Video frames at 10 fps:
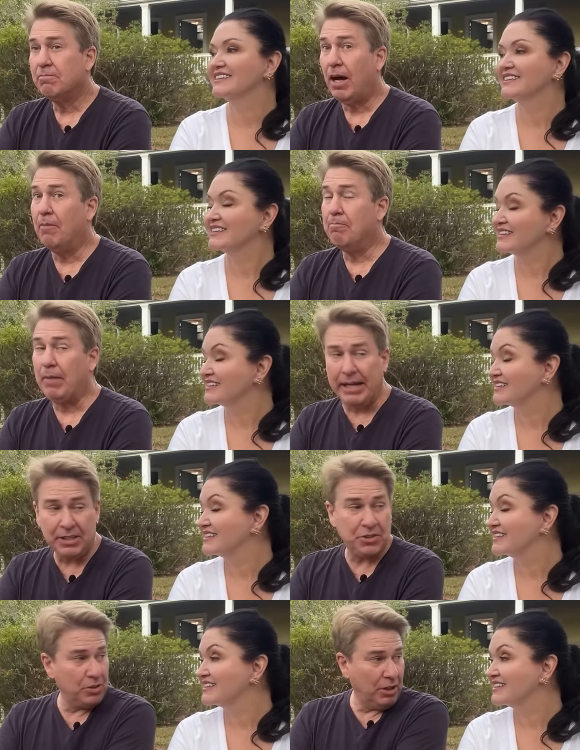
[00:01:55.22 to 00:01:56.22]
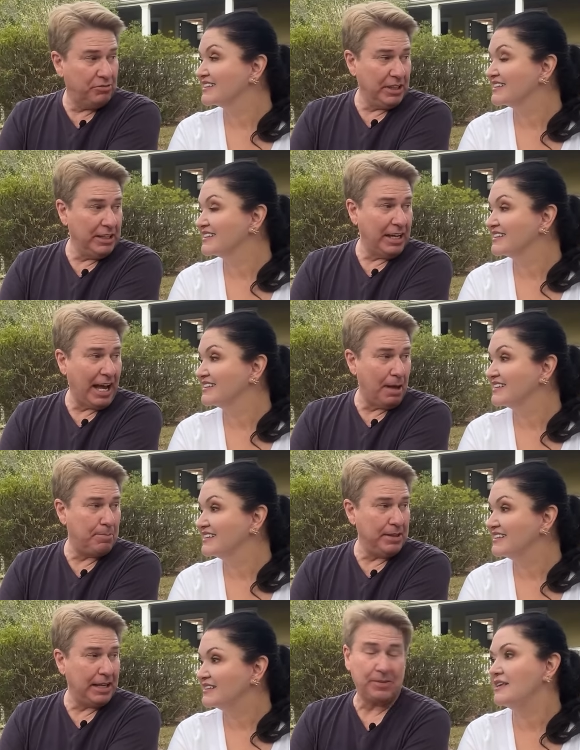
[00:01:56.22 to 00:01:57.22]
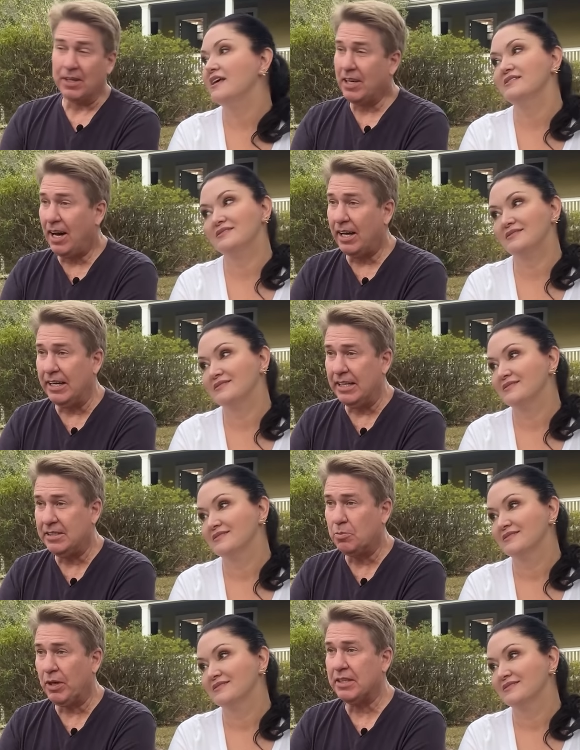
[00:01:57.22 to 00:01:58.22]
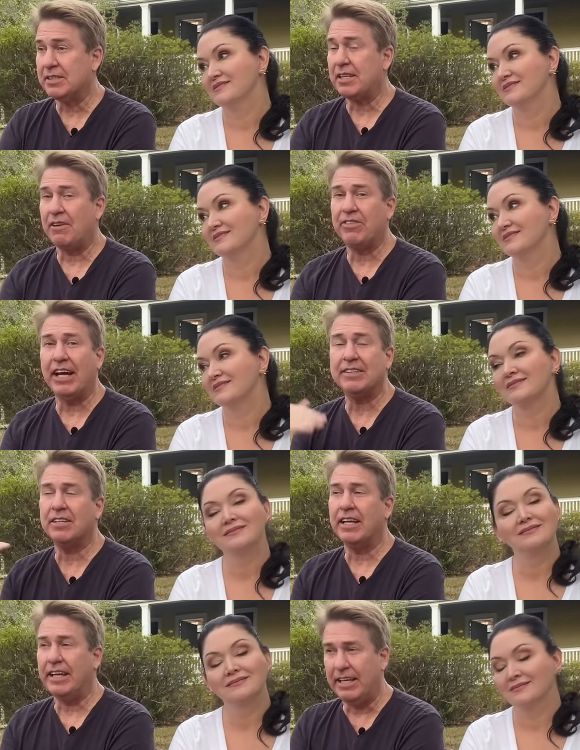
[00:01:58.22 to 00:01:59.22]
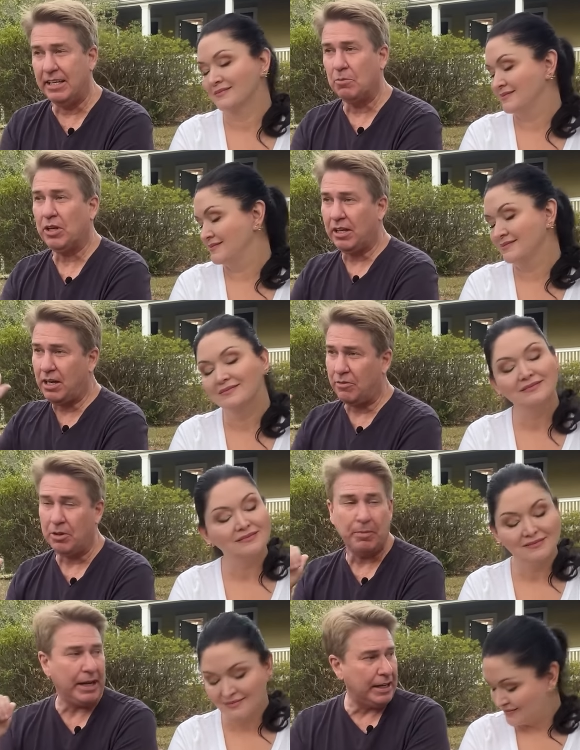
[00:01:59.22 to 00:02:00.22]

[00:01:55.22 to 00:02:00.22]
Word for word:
Speaker 1: A major event happened at yes. the cottage. We're gonna save that to the end and we're gonna cover the main